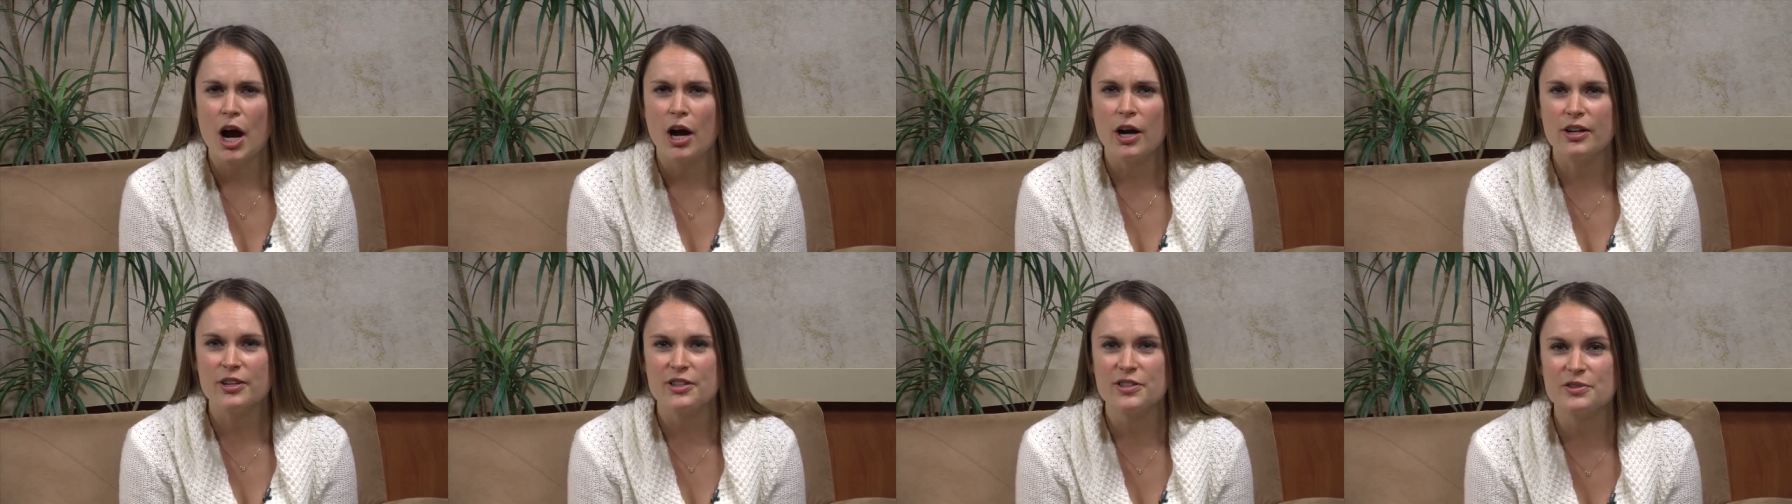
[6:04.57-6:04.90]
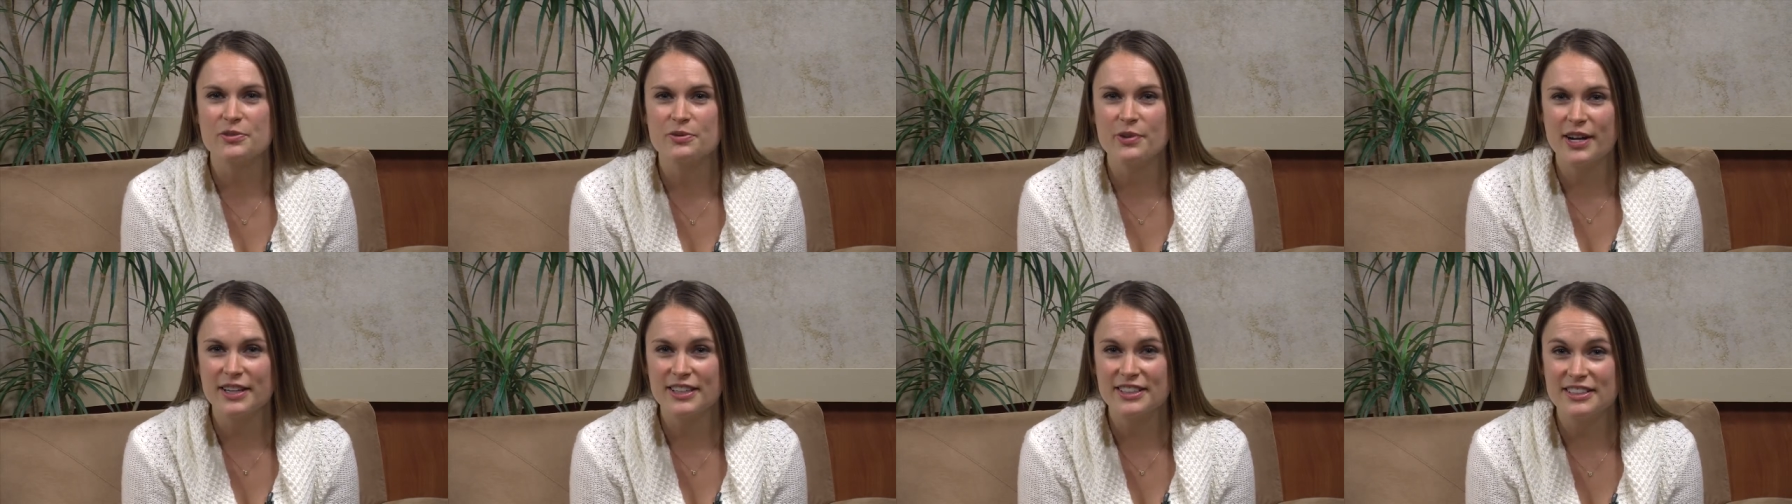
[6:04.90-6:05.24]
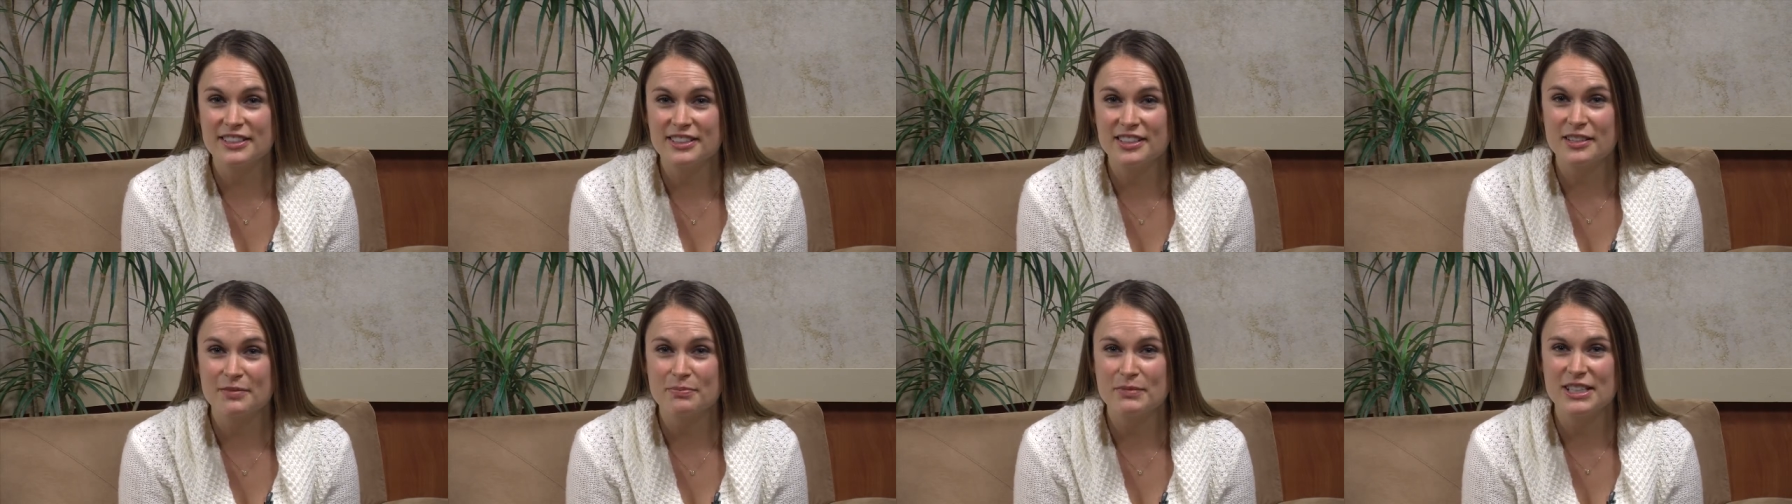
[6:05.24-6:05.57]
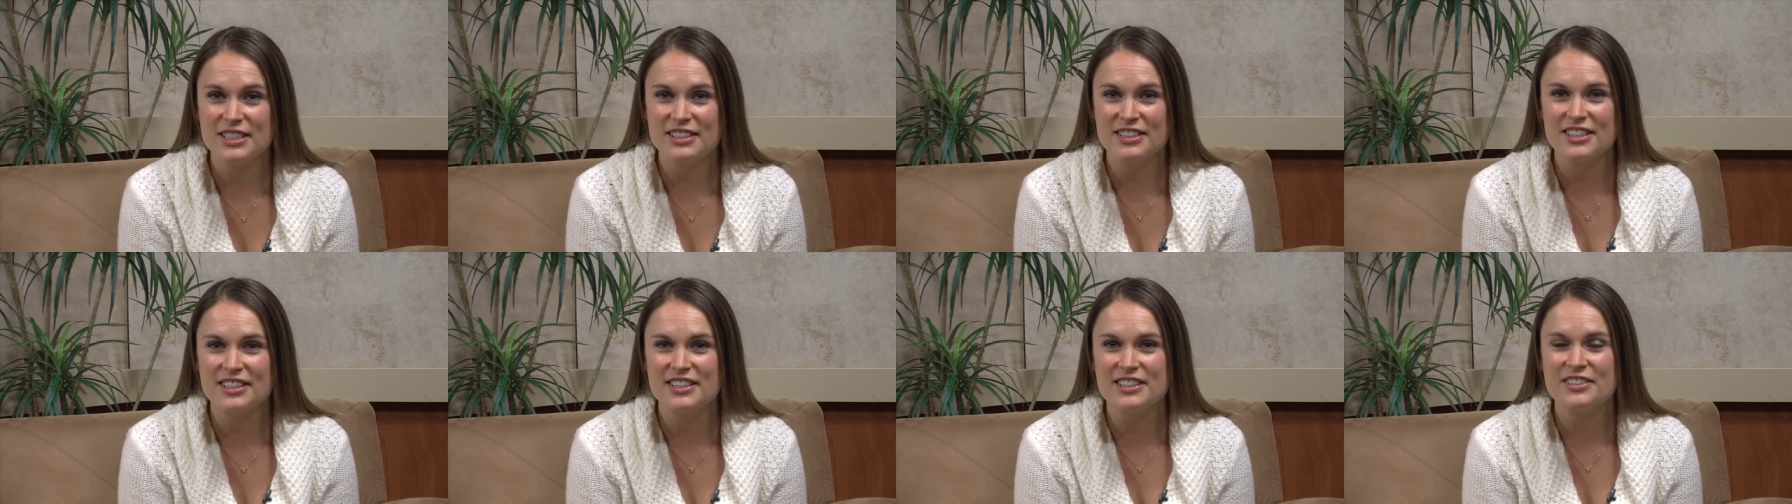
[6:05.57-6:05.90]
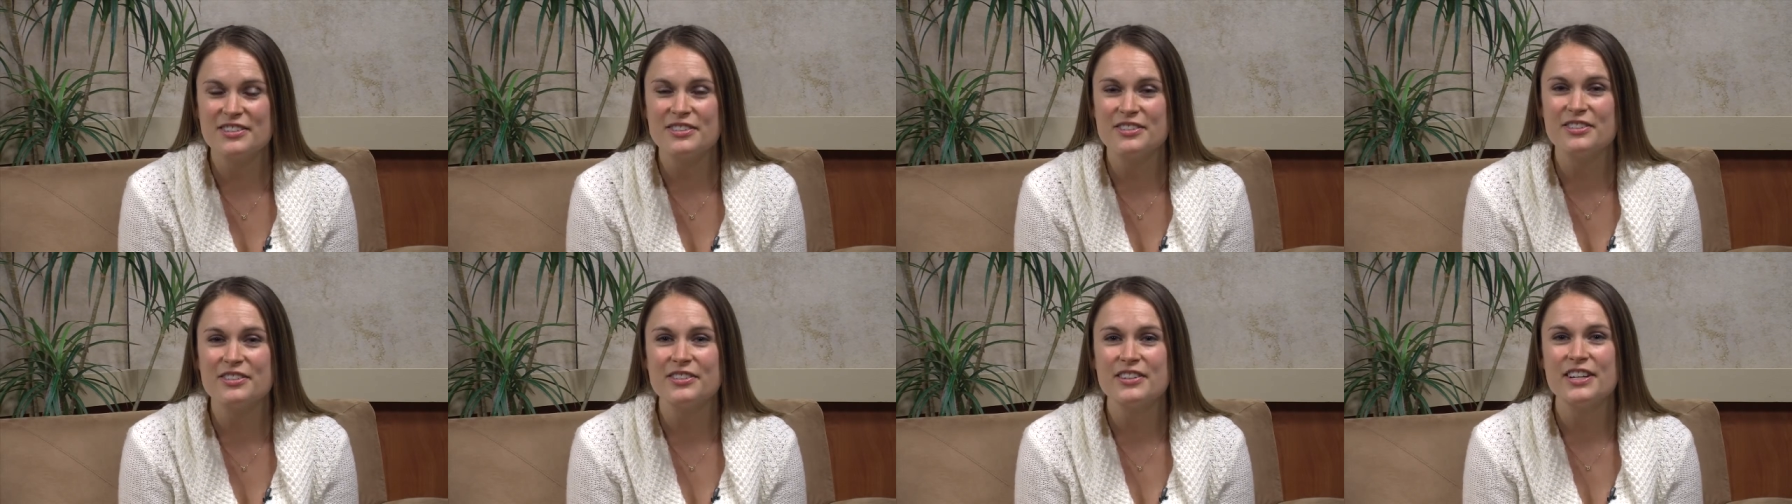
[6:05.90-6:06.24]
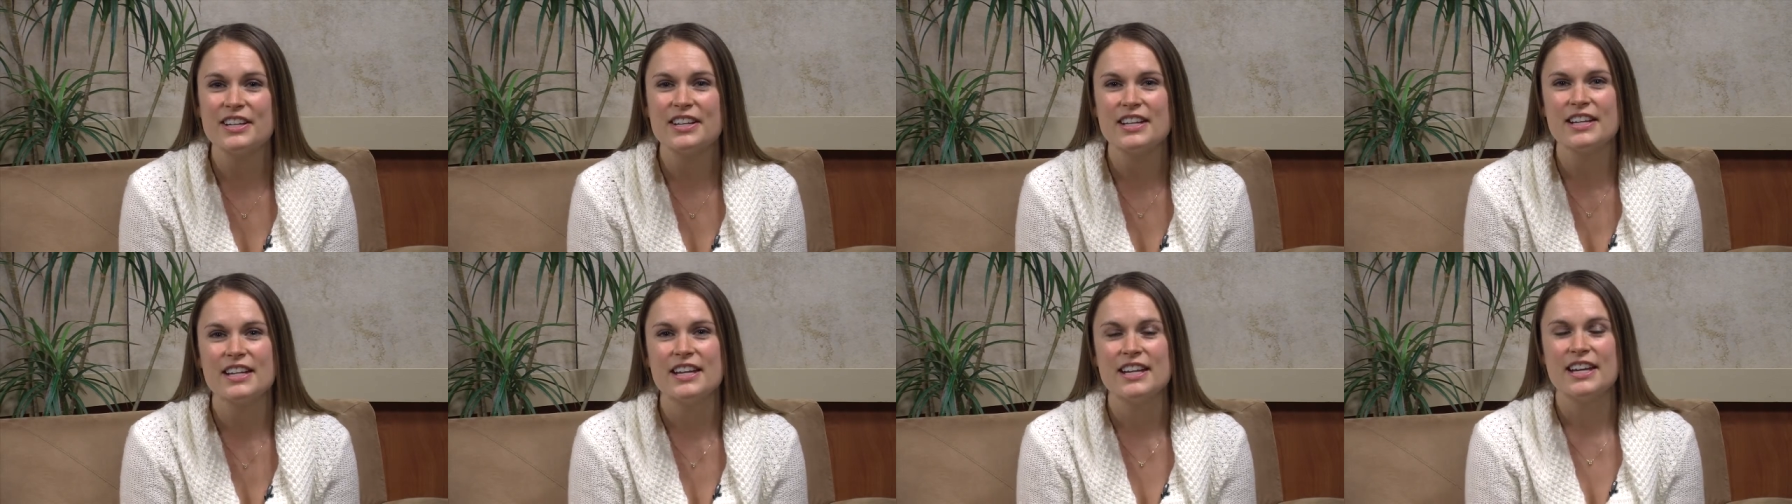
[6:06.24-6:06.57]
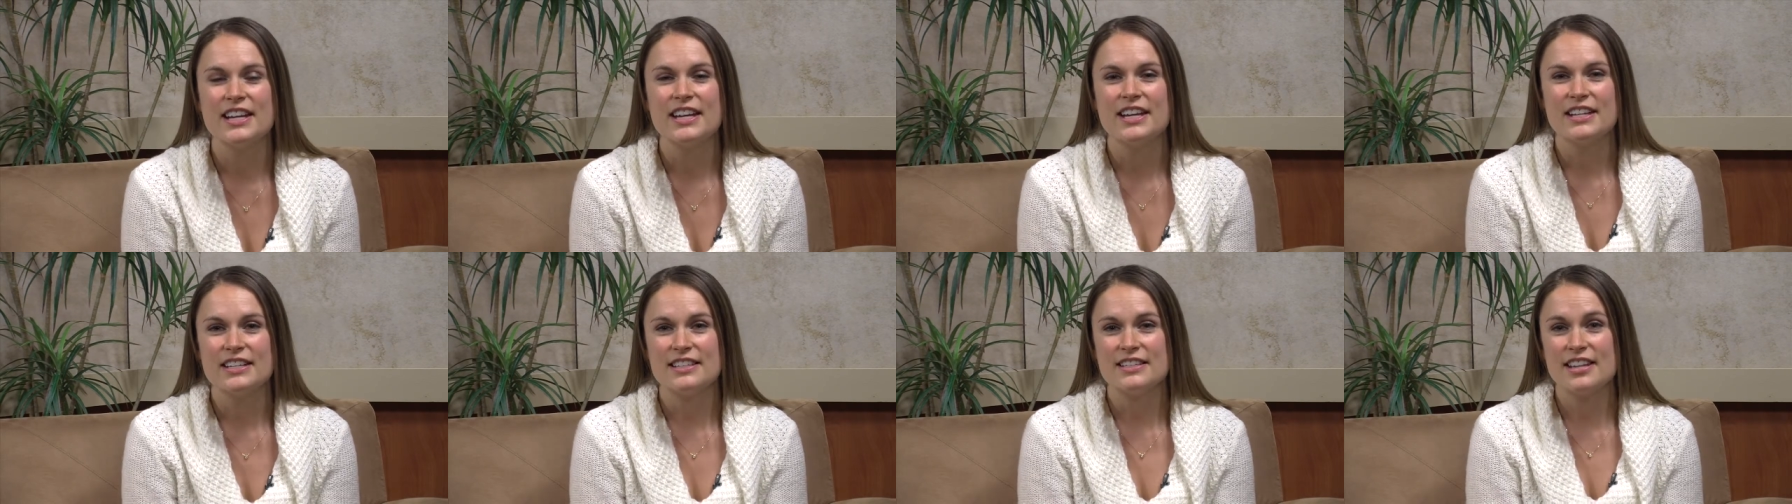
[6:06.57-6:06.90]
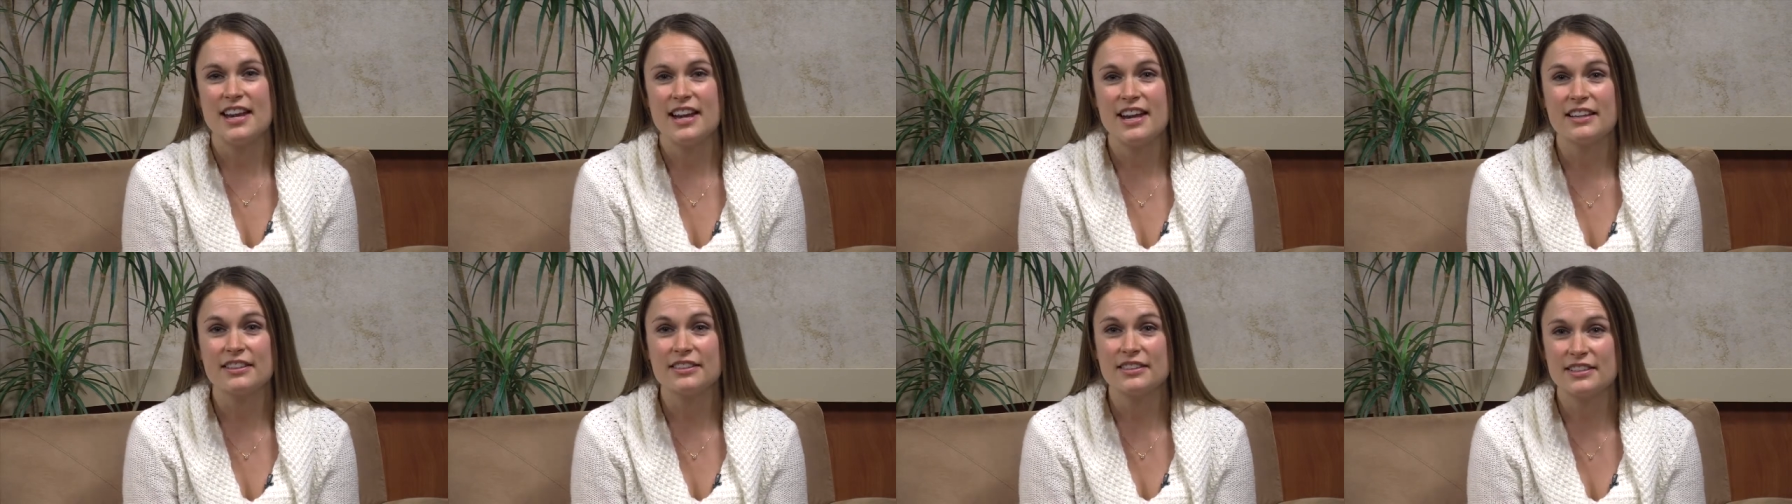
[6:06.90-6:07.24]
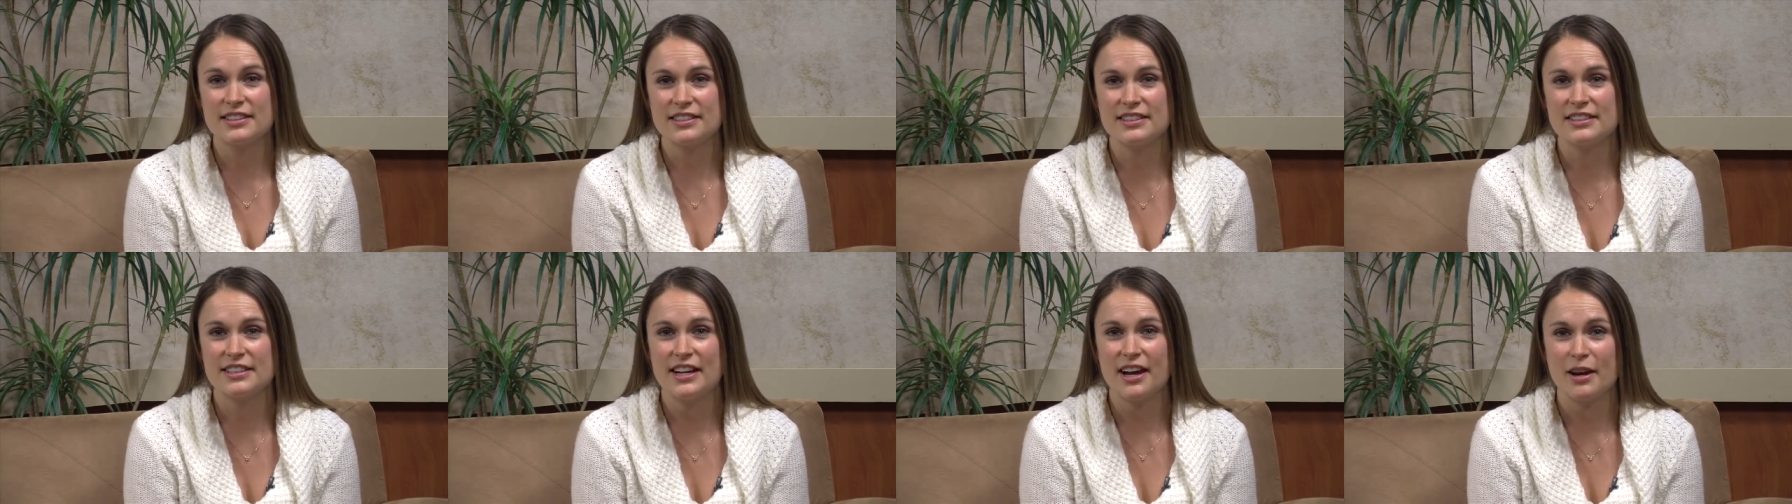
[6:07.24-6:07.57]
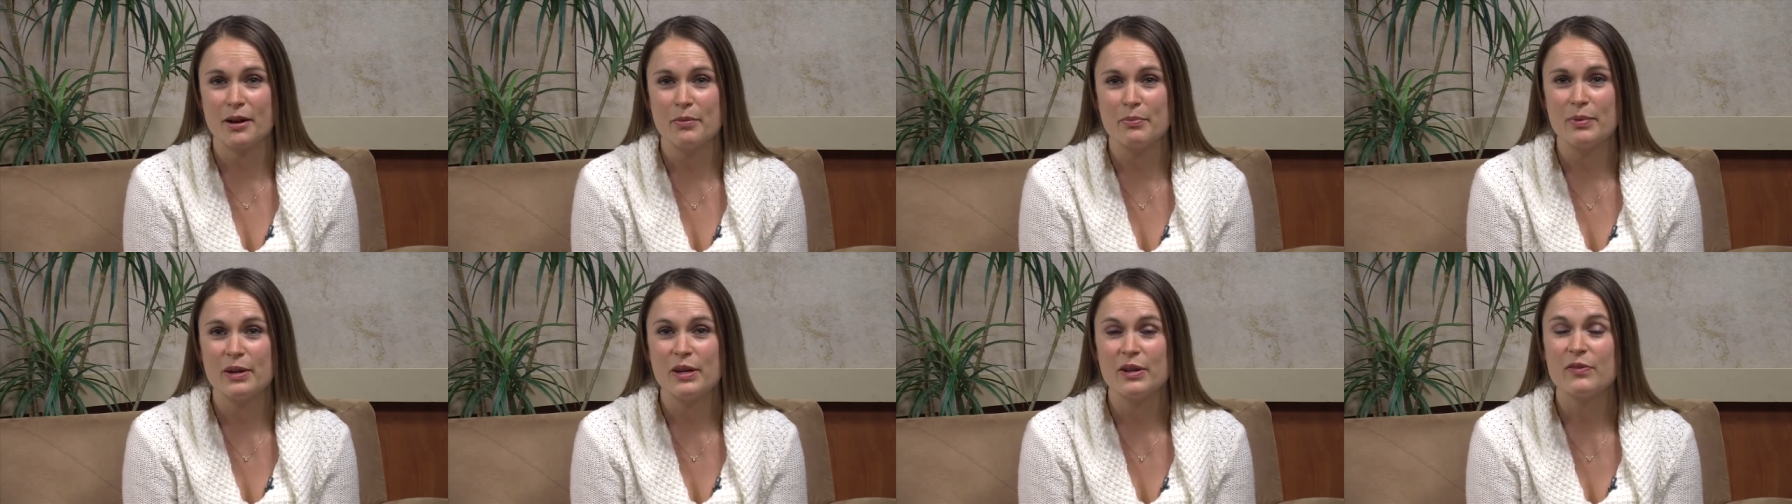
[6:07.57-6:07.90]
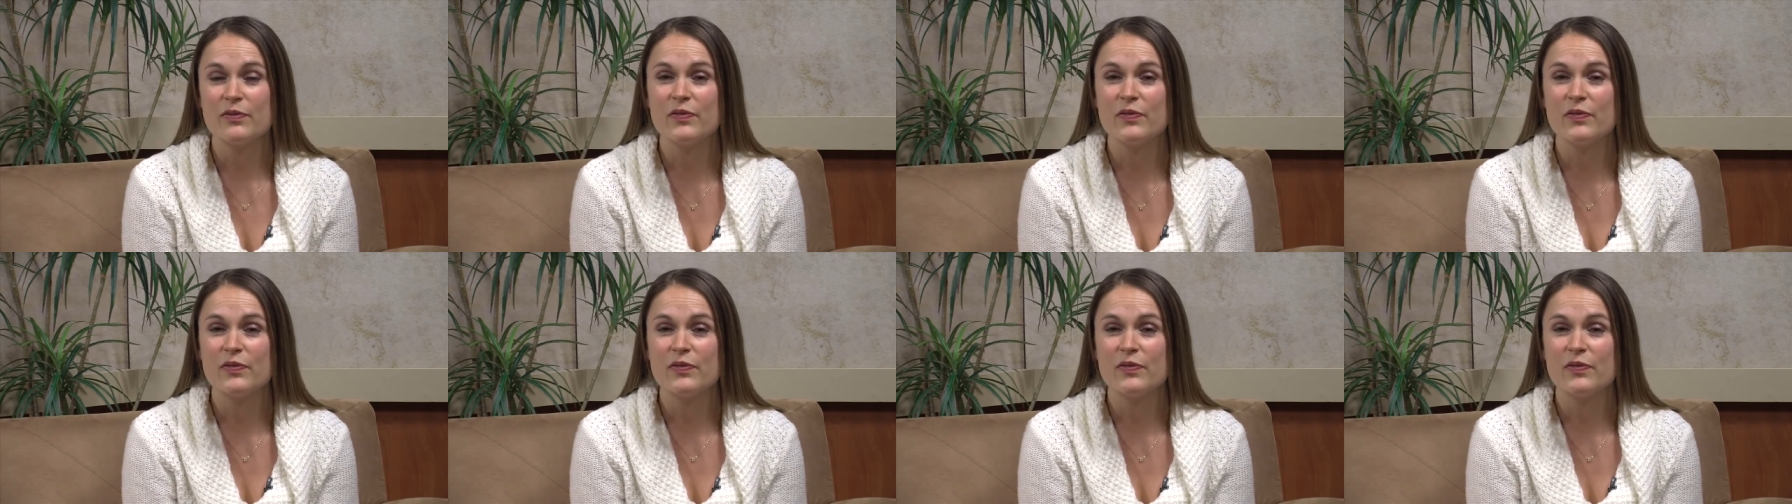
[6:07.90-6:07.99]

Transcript: Are you ready to commit to you? Take the step.